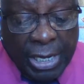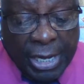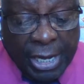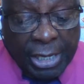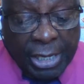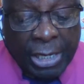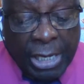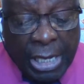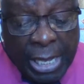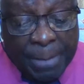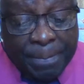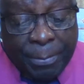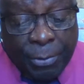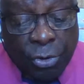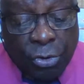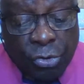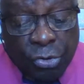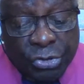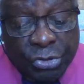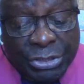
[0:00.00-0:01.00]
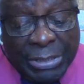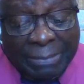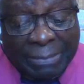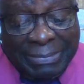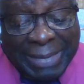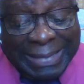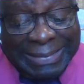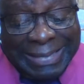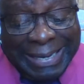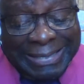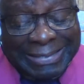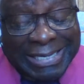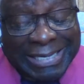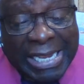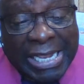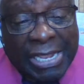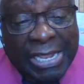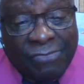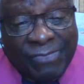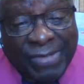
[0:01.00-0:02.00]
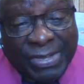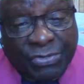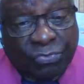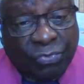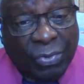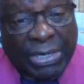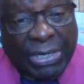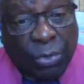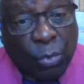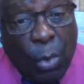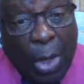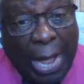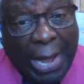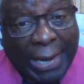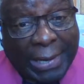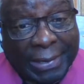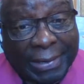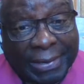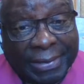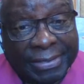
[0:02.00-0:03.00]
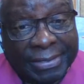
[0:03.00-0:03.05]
In Hebrews chapter 13, verse 21,